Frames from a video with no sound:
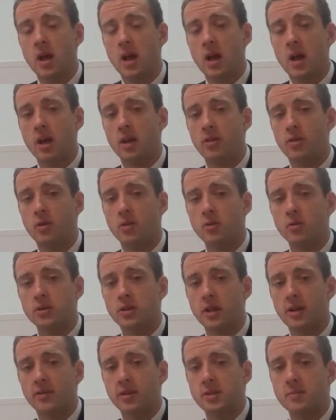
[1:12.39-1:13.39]
And those that
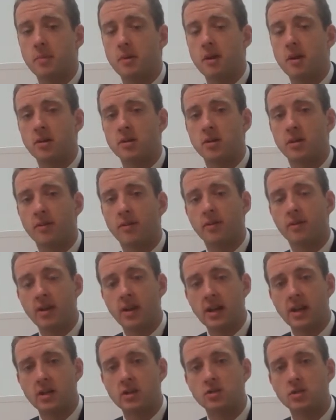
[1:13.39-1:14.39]
have experience of
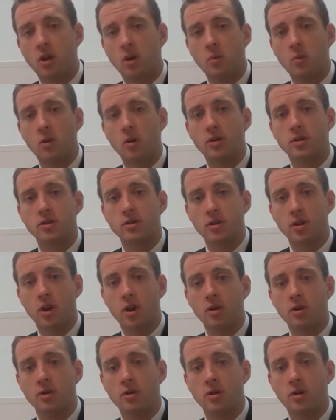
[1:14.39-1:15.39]
3D software and
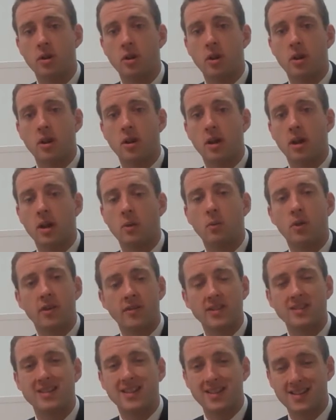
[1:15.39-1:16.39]
sound uh, would have
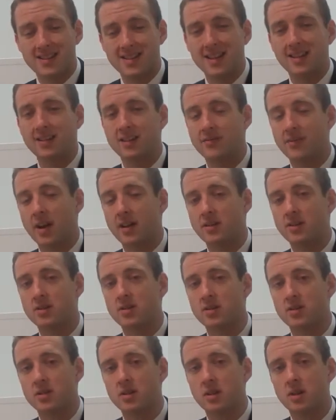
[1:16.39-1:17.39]
a distinct advantage,